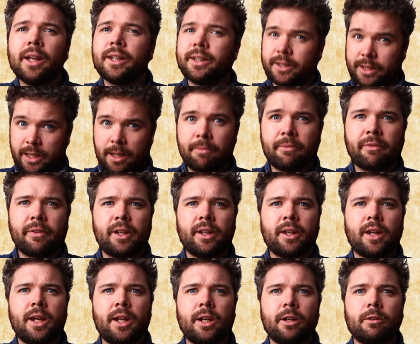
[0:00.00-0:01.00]
Same
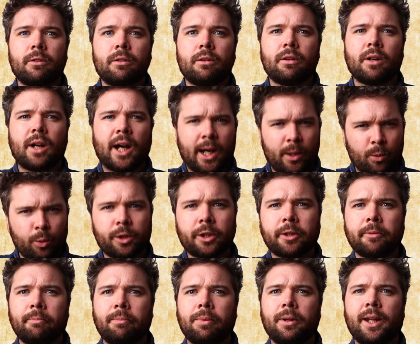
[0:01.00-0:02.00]
thing here. I would
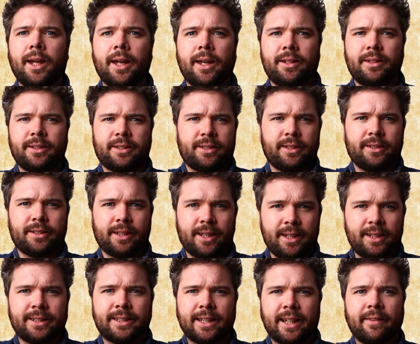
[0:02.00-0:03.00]
complain since
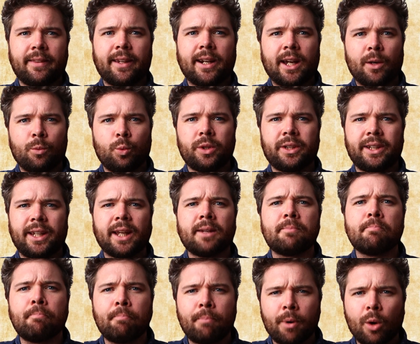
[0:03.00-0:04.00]
he said that I would
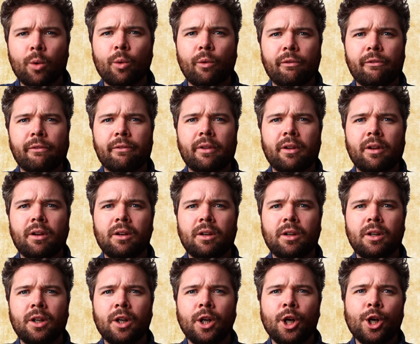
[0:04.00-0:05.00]
get both.
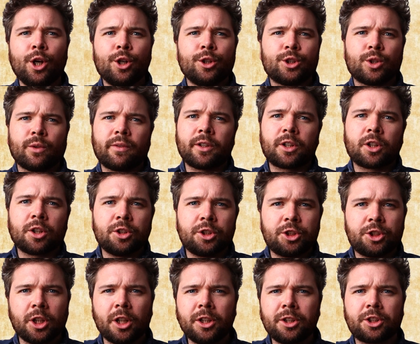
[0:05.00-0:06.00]
So the
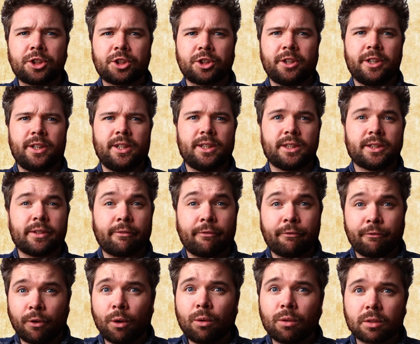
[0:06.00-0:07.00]
conjunction is
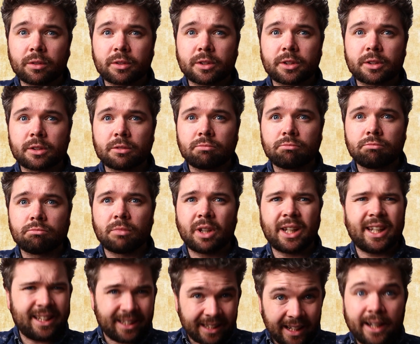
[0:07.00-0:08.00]
false.
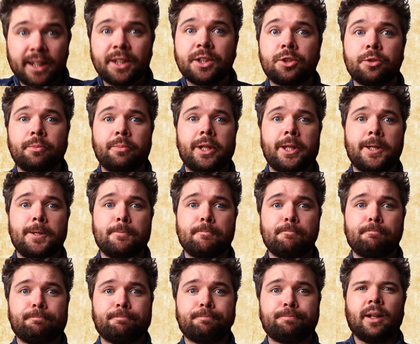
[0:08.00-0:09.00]
He lied to me.
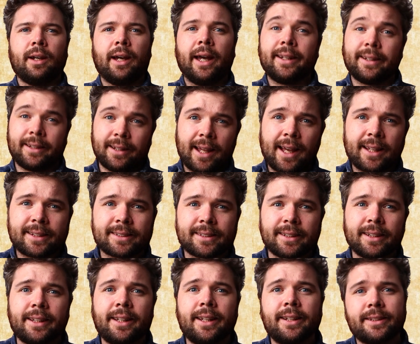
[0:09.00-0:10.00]
And
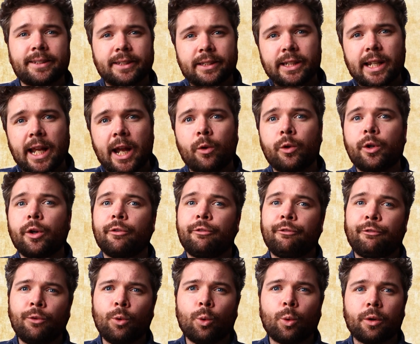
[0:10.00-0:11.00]
lastly, in scenario
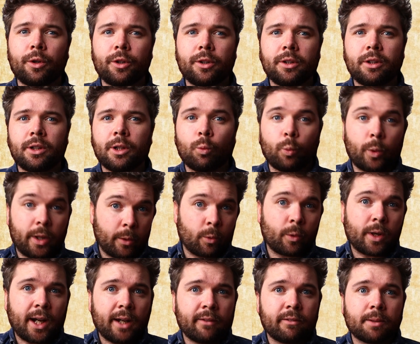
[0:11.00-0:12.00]
4, we
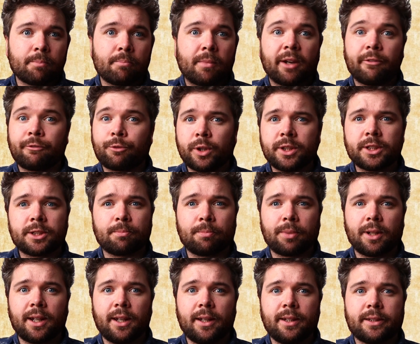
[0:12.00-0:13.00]
arrive at my friend's
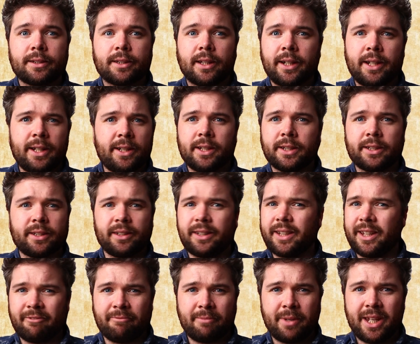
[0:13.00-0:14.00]
place and he doesn't
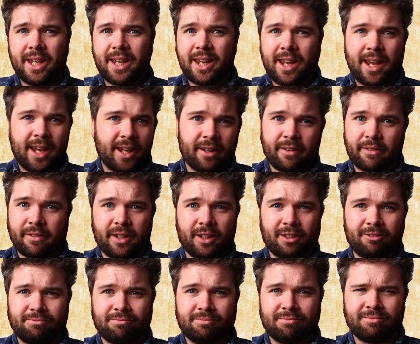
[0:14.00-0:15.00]
give me
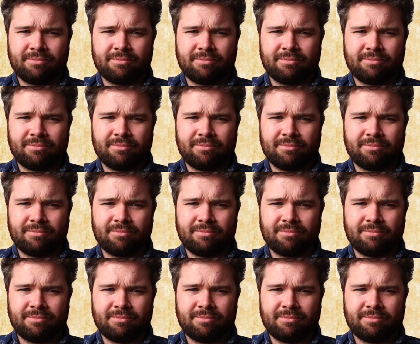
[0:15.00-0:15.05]
anything.